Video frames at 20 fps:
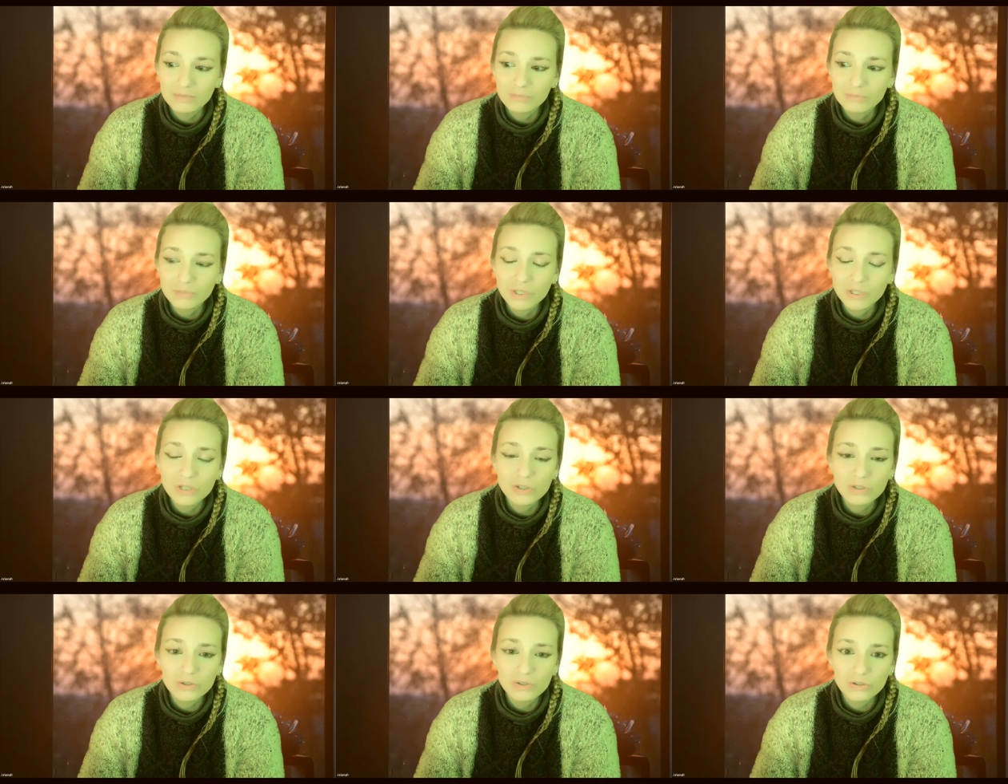
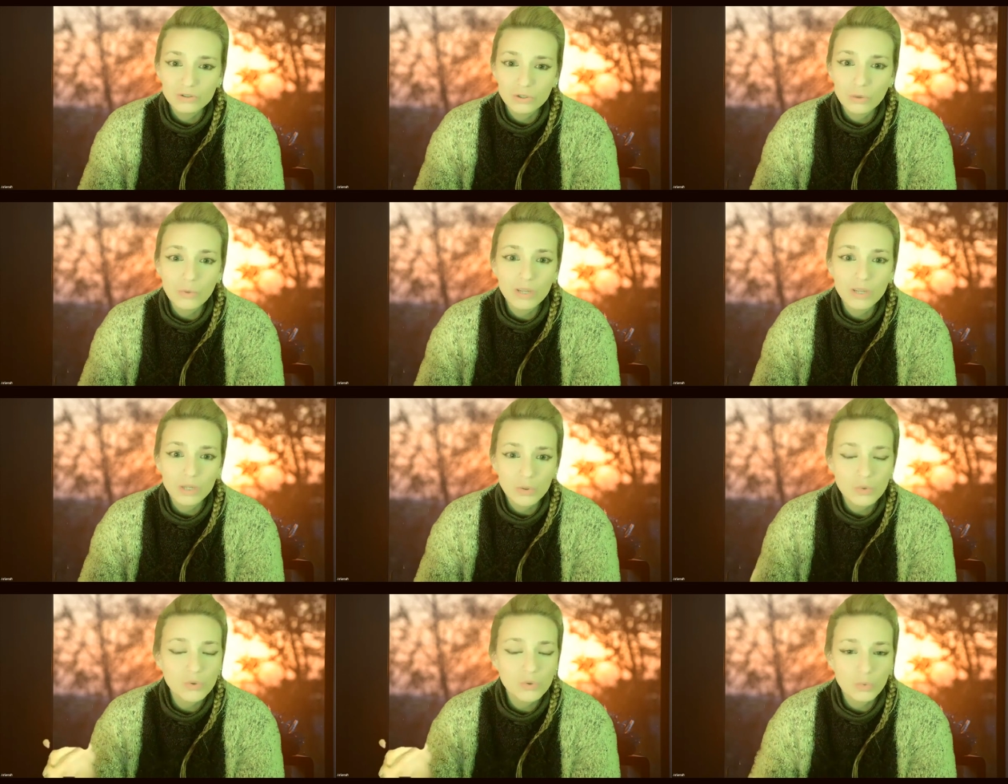But knowing
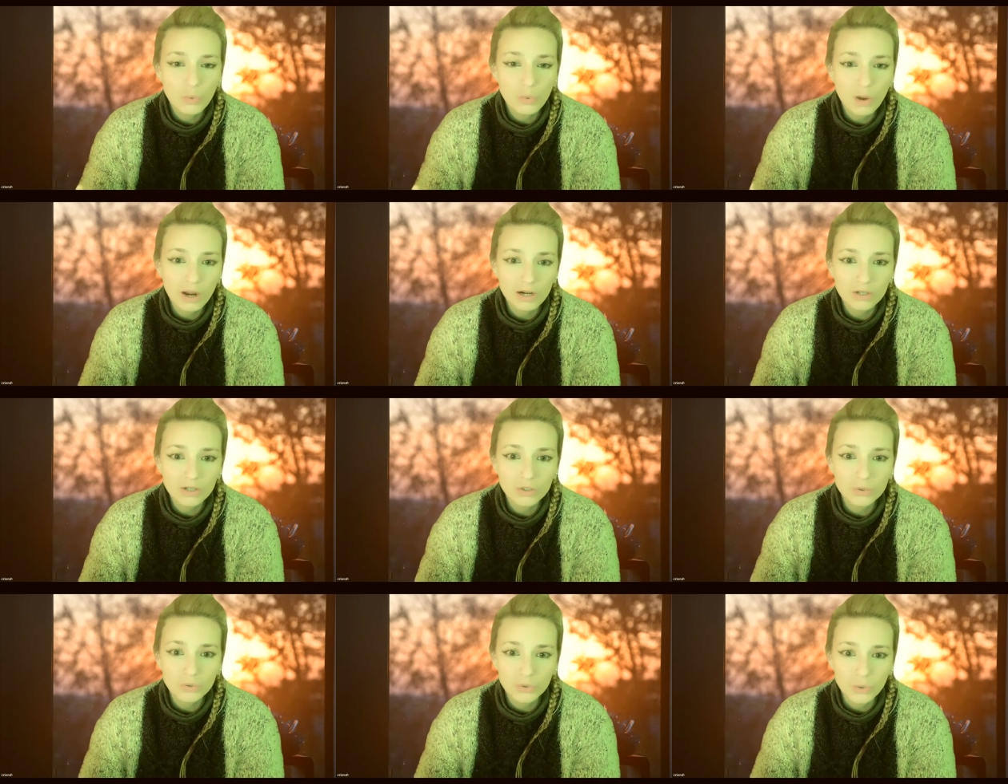who you are,
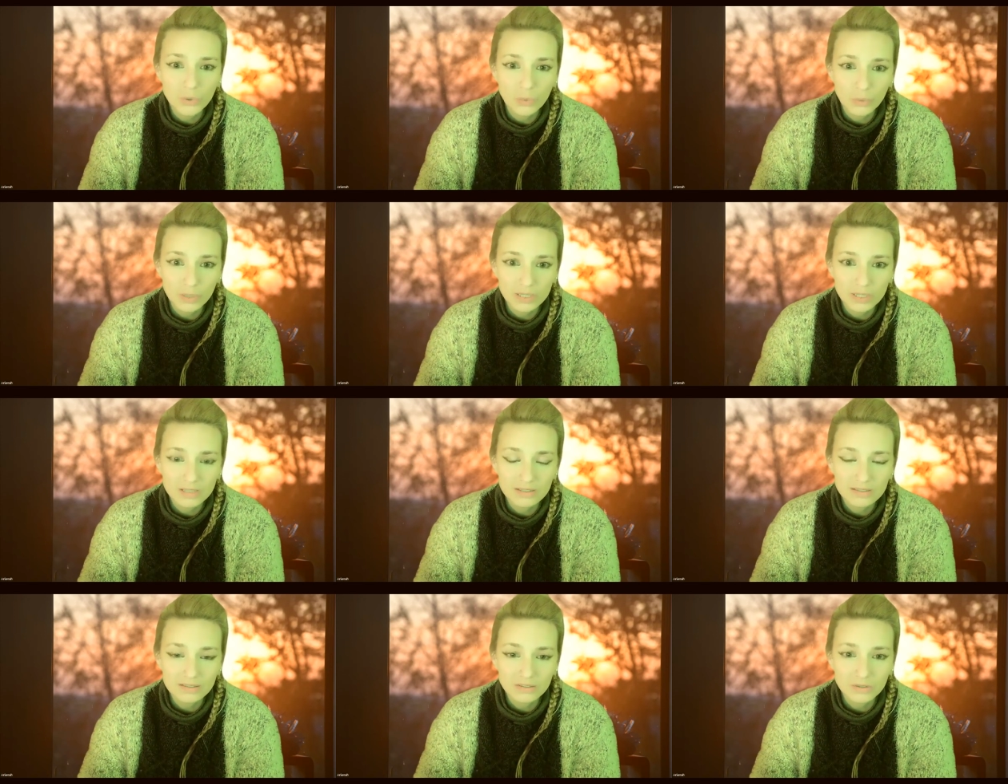you know
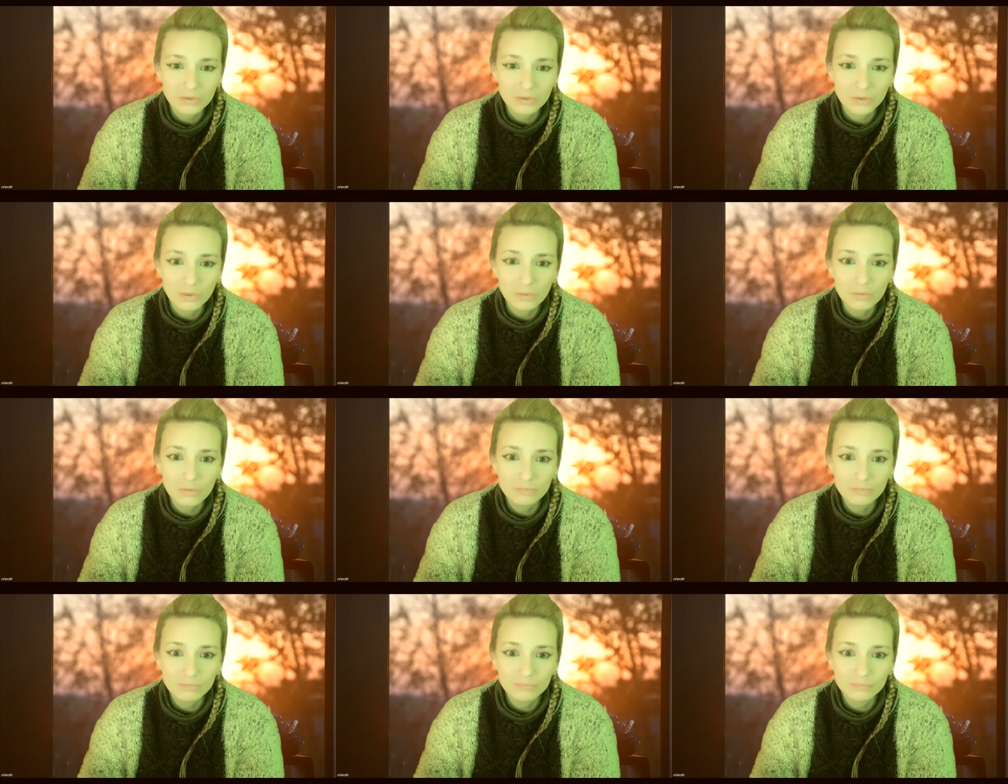it, you
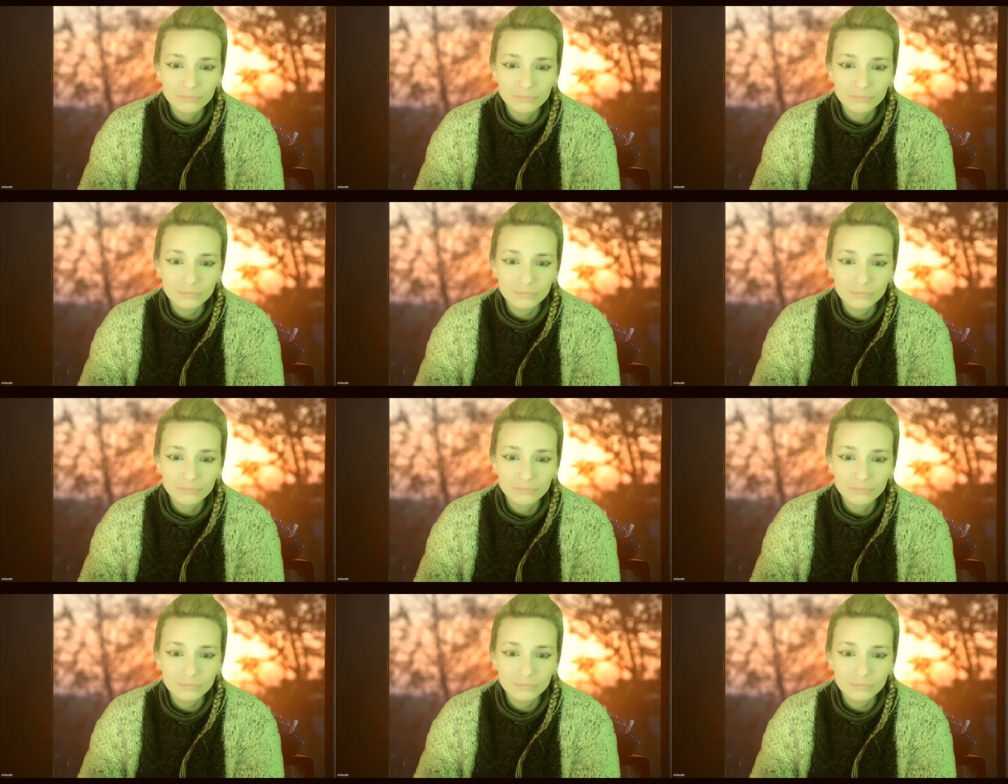know.